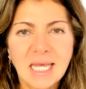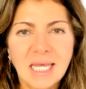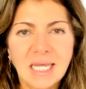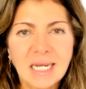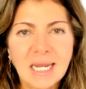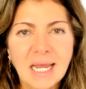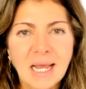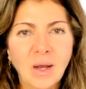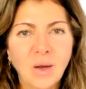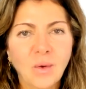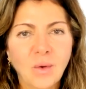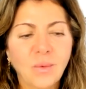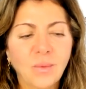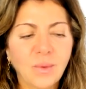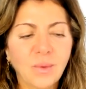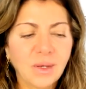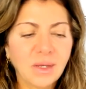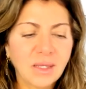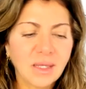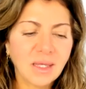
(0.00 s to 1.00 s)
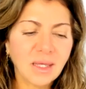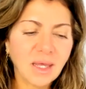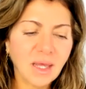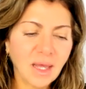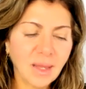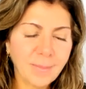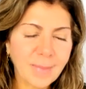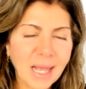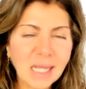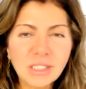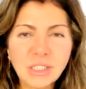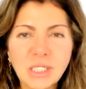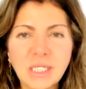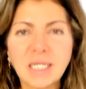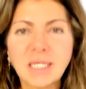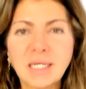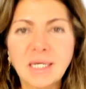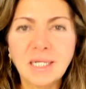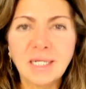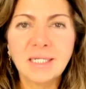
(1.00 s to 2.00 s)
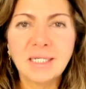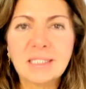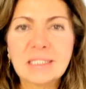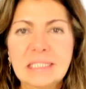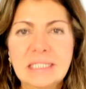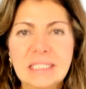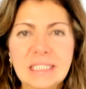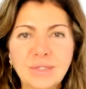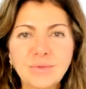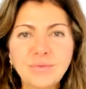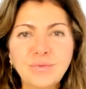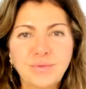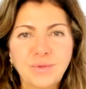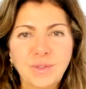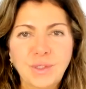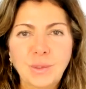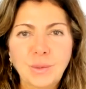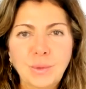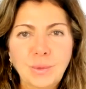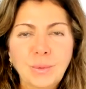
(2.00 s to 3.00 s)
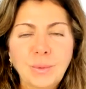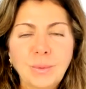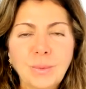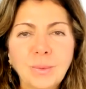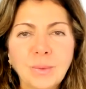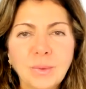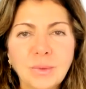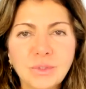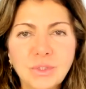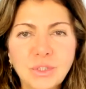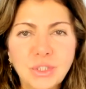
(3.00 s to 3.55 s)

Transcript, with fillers: Now, I'm actually going to give you